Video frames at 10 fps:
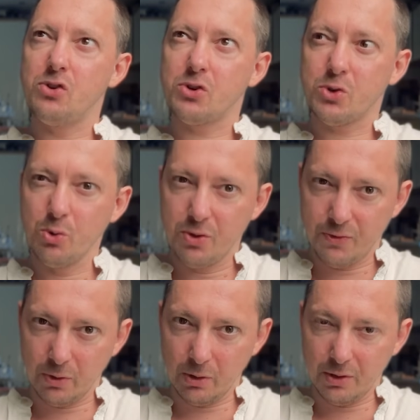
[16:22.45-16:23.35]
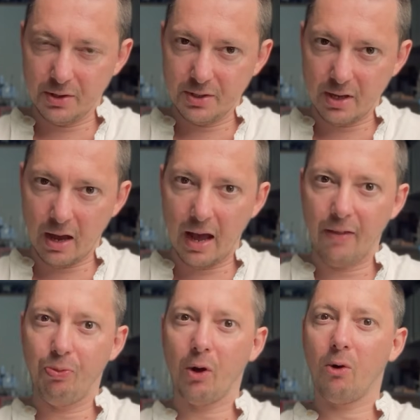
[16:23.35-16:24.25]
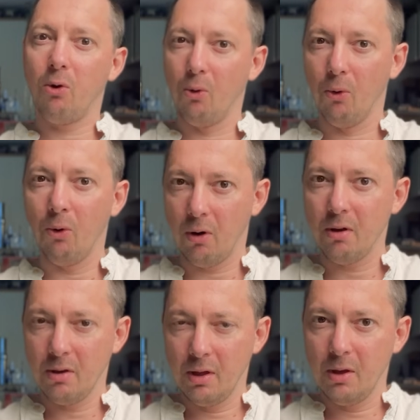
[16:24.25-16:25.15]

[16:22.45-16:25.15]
truthfulness are at the core